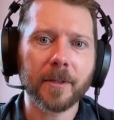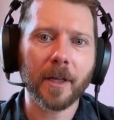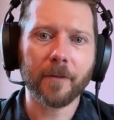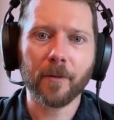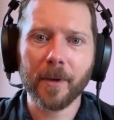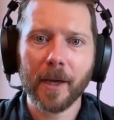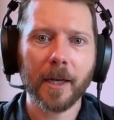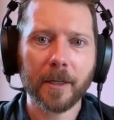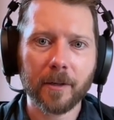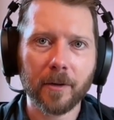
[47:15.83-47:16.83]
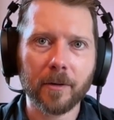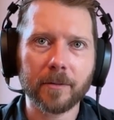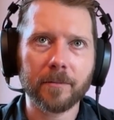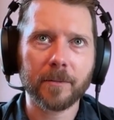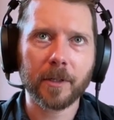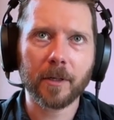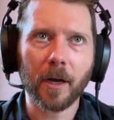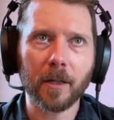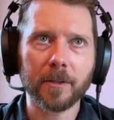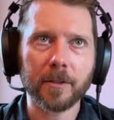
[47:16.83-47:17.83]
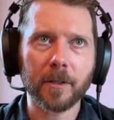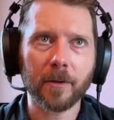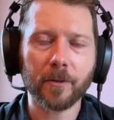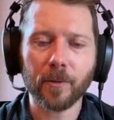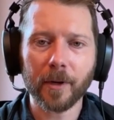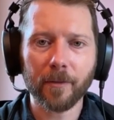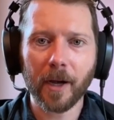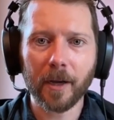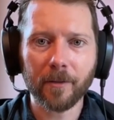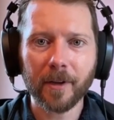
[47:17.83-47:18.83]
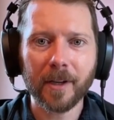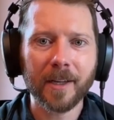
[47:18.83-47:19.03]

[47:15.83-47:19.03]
Like for me, I didn't go to college until I was 25.